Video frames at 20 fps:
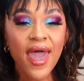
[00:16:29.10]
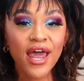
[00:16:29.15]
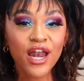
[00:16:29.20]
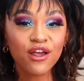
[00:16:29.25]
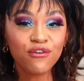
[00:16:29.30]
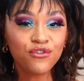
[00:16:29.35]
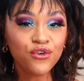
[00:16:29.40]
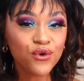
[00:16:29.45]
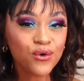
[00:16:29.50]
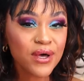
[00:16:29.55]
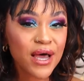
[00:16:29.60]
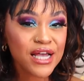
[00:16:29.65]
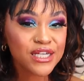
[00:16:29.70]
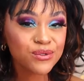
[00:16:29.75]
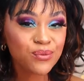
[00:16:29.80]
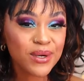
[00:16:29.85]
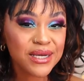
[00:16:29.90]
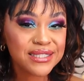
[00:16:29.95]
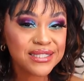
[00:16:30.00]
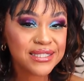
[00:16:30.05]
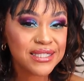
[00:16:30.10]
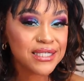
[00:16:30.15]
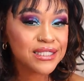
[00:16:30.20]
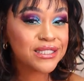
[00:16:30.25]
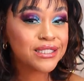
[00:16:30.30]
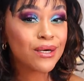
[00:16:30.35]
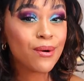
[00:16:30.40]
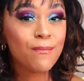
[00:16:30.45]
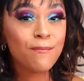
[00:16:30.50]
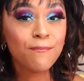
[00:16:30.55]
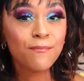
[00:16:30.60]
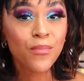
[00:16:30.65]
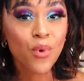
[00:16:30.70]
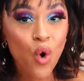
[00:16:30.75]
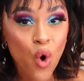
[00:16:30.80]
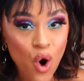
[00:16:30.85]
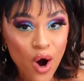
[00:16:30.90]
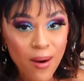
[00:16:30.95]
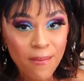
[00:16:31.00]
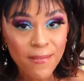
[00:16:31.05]
And if you guys want to see some
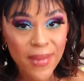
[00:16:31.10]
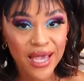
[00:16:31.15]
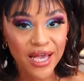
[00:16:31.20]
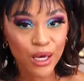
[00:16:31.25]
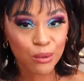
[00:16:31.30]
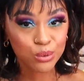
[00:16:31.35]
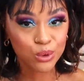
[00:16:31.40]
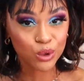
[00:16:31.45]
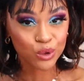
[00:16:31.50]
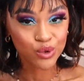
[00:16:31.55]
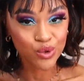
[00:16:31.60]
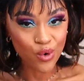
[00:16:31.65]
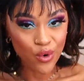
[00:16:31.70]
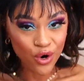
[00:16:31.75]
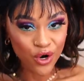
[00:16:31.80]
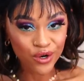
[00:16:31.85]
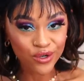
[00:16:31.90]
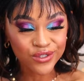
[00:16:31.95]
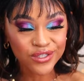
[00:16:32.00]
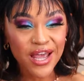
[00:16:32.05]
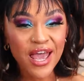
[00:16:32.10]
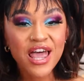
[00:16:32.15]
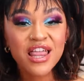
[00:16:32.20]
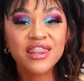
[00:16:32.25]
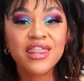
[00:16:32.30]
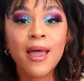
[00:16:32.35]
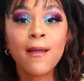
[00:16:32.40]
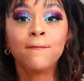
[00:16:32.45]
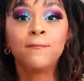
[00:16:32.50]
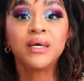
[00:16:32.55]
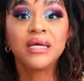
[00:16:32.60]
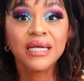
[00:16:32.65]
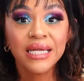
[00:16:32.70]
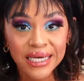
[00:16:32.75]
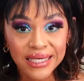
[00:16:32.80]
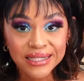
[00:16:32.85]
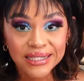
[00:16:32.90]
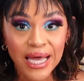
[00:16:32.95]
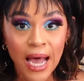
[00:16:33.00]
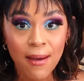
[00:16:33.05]
more makeup tutorials, then
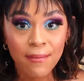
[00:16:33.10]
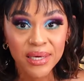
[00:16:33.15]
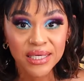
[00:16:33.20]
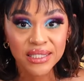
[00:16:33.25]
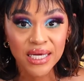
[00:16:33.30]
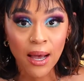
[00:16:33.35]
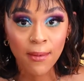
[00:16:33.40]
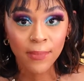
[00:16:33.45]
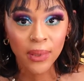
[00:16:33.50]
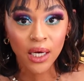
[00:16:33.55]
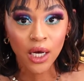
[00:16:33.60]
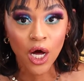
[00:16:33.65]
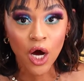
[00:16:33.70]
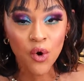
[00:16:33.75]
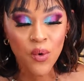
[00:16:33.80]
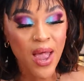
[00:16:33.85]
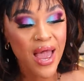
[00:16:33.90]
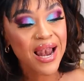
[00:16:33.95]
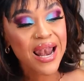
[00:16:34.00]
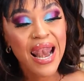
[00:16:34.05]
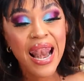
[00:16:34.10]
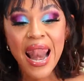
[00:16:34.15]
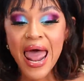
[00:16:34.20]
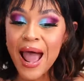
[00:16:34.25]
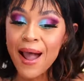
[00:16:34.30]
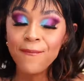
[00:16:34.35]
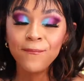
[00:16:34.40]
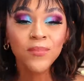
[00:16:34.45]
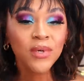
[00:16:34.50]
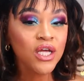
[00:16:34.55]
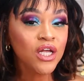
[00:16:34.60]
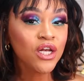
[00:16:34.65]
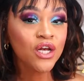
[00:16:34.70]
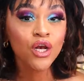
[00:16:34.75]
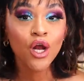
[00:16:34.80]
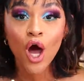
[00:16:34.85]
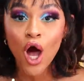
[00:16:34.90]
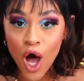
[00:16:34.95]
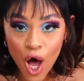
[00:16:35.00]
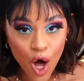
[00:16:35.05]
please comment down below and let me
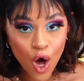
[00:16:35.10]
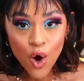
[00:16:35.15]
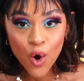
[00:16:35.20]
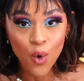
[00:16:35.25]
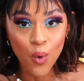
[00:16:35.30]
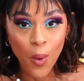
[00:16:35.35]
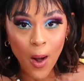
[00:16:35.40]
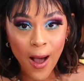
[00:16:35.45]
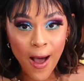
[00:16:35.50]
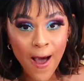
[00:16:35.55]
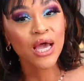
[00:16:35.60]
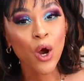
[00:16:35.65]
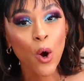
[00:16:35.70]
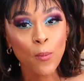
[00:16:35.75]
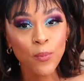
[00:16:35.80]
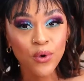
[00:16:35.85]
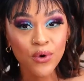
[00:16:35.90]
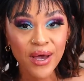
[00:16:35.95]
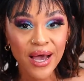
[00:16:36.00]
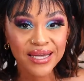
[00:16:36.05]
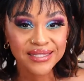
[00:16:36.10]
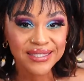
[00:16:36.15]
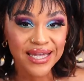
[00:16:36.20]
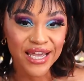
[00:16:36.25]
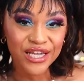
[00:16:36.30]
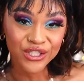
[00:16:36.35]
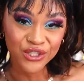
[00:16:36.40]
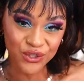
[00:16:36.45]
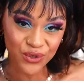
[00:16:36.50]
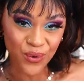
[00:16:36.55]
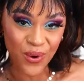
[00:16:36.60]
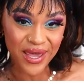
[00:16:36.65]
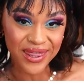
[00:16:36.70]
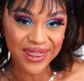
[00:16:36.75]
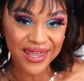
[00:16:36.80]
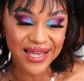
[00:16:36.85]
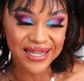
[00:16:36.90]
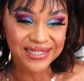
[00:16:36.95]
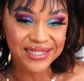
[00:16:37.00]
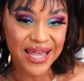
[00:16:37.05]
know. I hope you guys enjoy
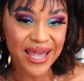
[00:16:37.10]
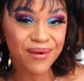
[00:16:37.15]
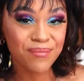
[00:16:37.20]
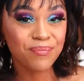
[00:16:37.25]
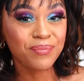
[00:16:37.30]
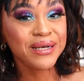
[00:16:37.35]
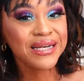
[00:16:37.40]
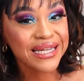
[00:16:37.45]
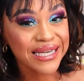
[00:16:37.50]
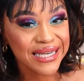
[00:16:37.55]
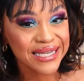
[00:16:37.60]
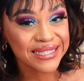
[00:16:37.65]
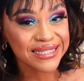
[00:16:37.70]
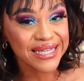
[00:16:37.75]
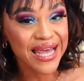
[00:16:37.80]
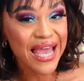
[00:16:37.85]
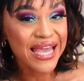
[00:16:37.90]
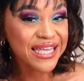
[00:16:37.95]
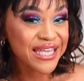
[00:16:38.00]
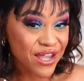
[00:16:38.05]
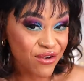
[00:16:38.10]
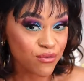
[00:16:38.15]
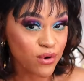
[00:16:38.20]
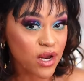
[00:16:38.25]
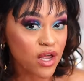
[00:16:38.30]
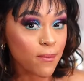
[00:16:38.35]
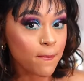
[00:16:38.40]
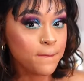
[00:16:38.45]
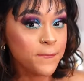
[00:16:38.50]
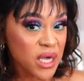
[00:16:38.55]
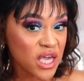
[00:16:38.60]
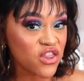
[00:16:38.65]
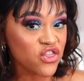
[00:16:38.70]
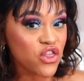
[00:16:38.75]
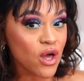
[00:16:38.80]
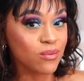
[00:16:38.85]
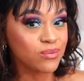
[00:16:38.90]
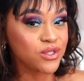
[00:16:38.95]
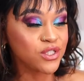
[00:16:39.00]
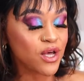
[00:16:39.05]
this, and please give it a big
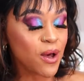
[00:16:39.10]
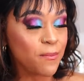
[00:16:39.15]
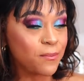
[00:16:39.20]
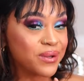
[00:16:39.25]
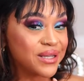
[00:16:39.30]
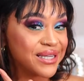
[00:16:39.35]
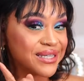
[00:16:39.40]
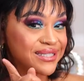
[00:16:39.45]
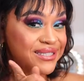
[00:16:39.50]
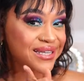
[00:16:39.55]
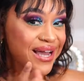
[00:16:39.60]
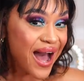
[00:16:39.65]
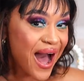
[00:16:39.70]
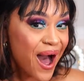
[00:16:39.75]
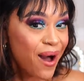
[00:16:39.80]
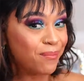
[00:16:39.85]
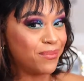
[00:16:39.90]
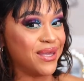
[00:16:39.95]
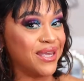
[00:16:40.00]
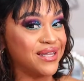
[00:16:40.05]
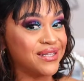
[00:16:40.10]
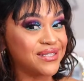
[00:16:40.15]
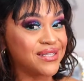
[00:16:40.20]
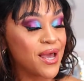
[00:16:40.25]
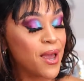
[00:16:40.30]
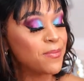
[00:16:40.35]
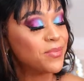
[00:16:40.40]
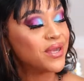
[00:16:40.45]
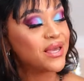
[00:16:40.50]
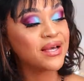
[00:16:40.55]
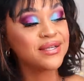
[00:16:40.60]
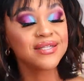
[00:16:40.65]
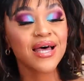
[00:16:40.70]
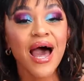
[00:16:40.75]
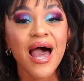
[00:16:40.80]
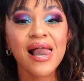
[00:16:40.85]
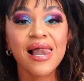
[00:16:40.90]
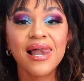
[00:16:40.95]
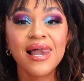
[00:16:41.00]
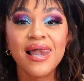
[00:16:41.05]
thumbs up. Please comment, because
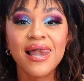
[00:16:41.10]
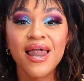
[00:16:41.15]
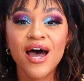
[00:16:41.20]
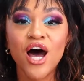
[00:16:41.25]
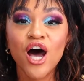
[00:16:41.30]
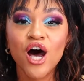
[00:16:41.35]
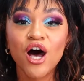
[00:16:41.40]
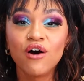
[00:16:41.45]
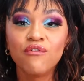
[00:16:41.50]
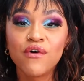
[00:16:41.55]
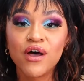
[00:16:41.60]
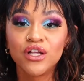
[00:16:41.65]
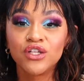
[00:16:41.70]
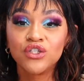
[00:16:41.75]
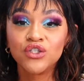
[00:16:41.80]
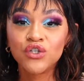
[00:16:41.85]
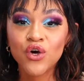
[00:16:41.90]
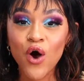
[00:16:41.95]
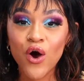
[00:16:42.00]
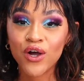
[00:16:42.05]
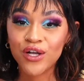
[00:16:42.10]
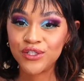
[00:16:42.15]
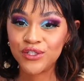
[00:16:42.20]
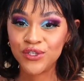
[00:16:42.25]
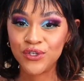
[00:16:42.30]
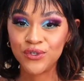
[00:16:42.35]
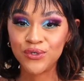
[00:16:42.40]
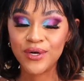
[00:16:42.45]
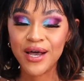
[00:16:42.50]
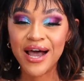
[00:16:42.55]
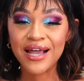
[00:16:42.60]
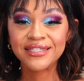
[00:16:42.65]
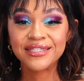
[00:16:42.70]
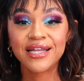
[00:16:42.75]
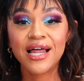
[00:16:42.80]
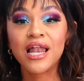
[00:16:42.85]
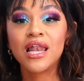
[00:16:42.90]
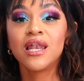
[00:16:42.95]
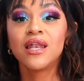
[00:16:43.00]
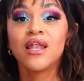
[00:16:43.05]
I love talking to you guys and
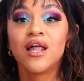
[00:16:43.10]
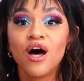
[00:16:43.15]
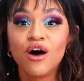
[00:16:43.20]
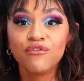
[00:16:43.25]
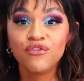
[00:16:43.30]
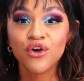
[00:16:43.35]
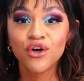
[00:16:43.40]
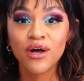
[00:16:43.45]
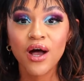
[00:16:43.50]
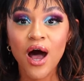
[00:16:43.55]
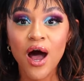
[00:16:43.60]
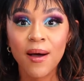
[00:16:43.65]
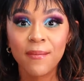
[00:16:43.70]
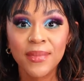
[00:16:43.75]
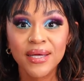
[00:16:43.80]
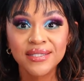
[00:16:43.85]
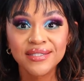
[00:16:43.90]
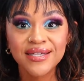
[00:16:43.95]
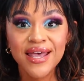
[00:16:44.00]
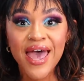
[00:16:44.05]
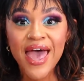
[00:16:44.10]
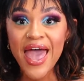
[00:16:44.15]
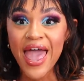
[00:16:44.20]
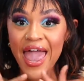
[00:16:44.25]
I love your comments.